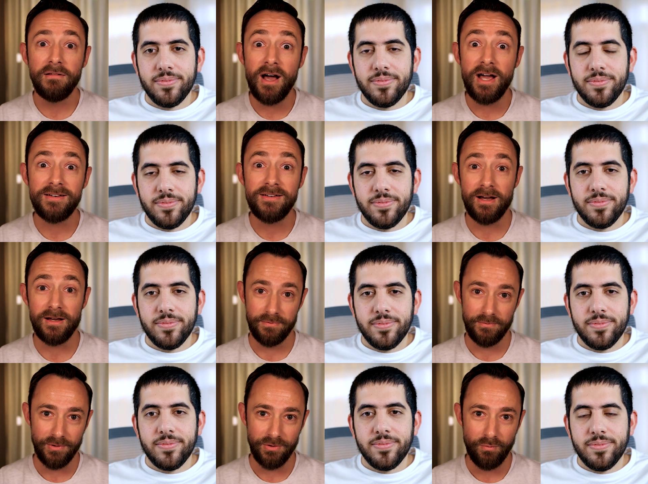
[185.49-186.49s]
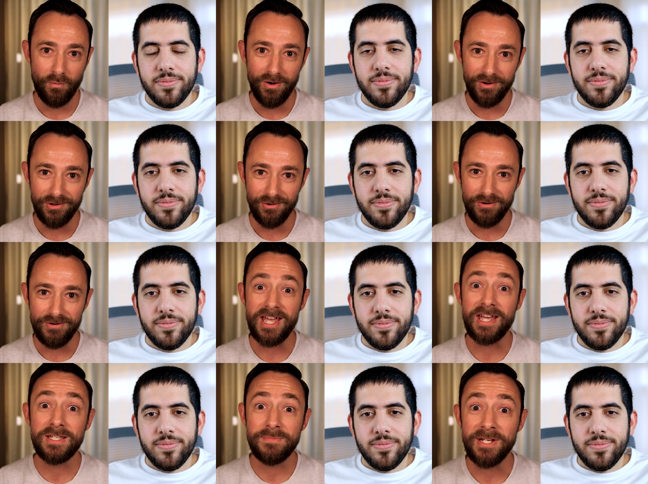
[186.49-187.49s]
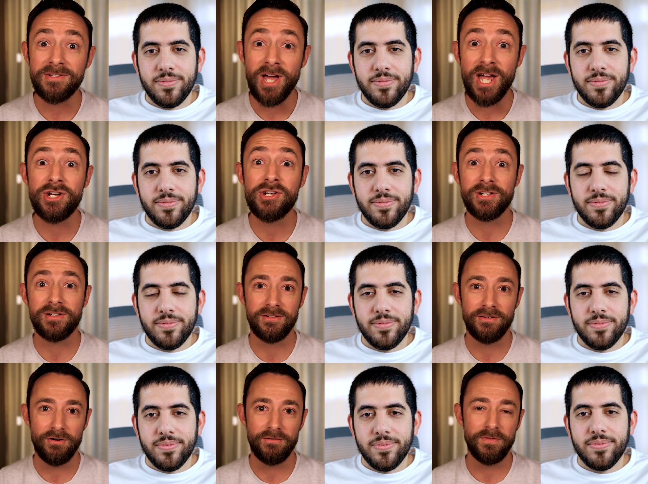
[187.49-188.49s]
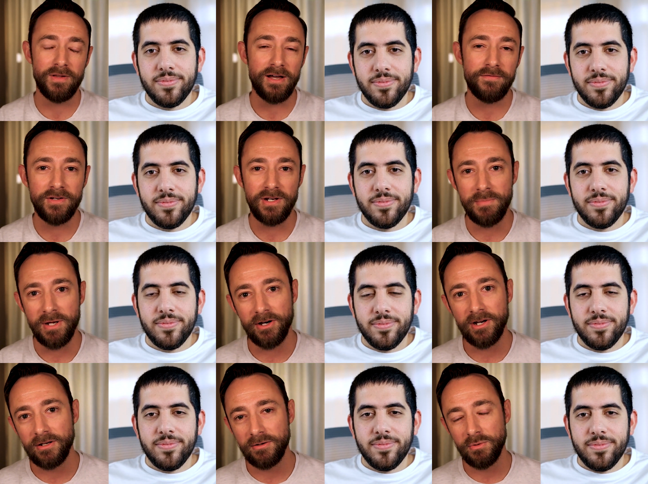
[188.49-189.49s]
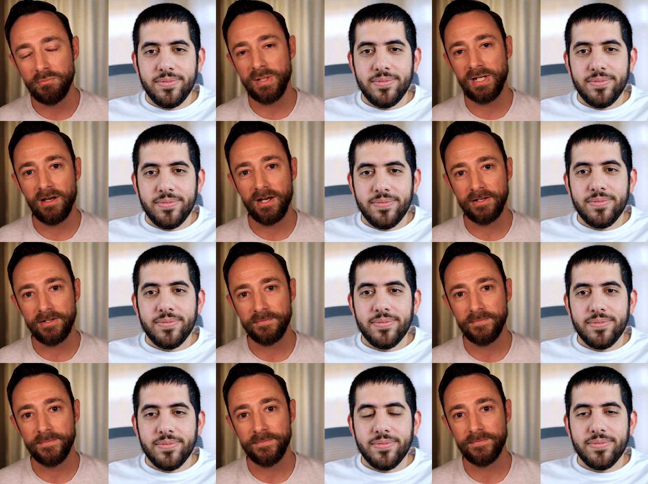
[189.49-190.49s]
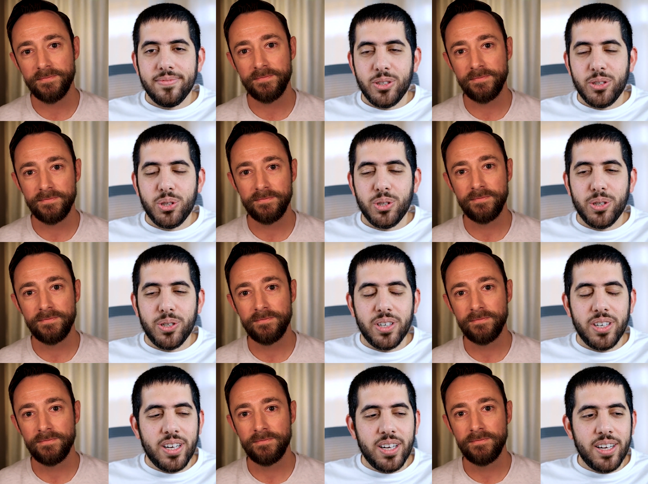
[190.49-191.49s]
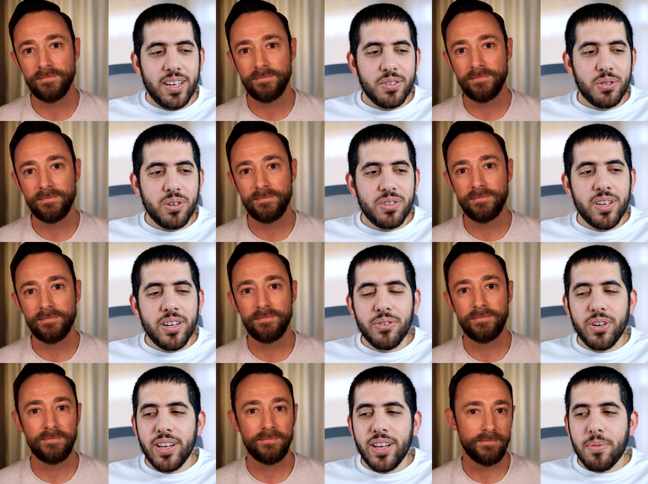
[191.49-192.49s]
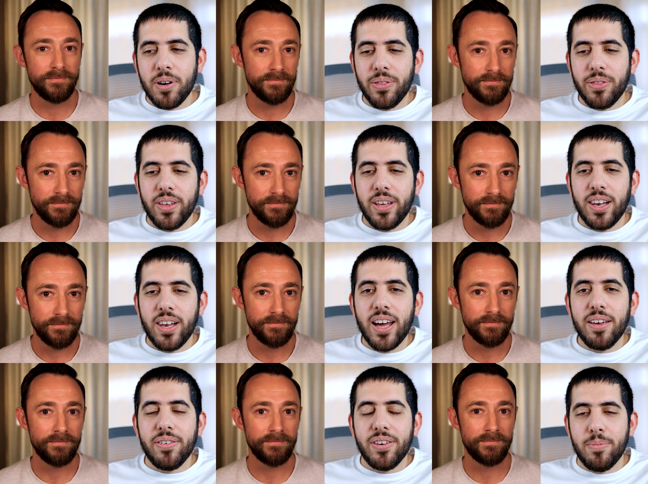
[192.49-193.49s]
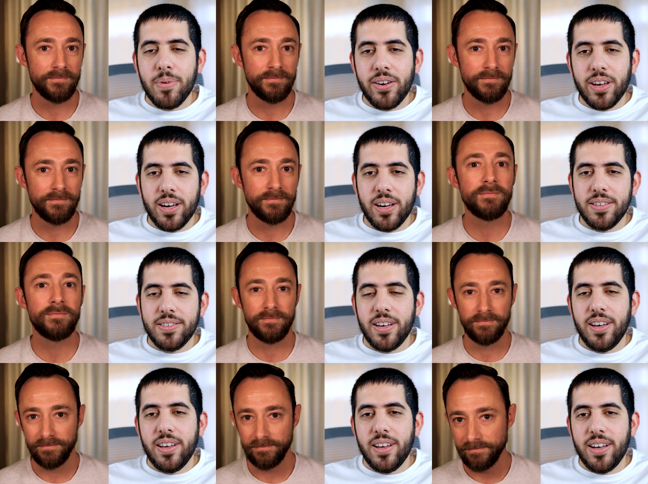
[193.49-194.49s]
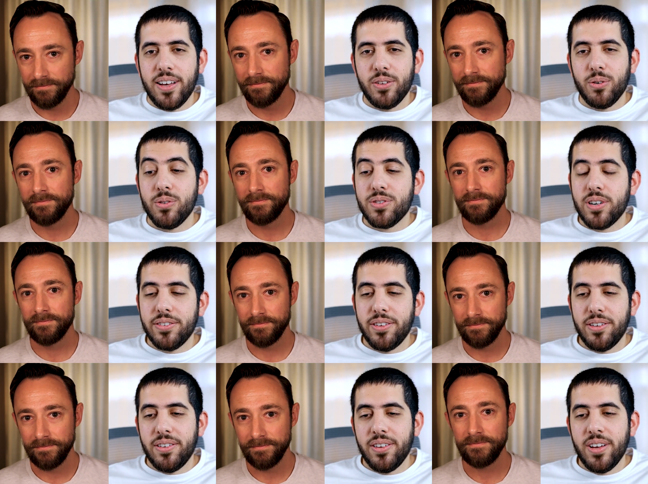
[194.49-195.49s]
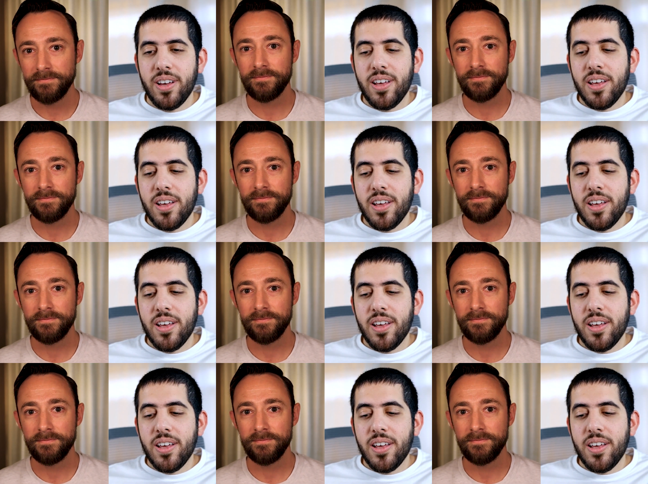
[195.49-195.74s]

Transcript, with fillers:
Speaker 1: lined up with what your expectation of life in America would be like?
Speaker 2: Sure. Uh, so it's not really about the life in America, I'd say. Uh, it all started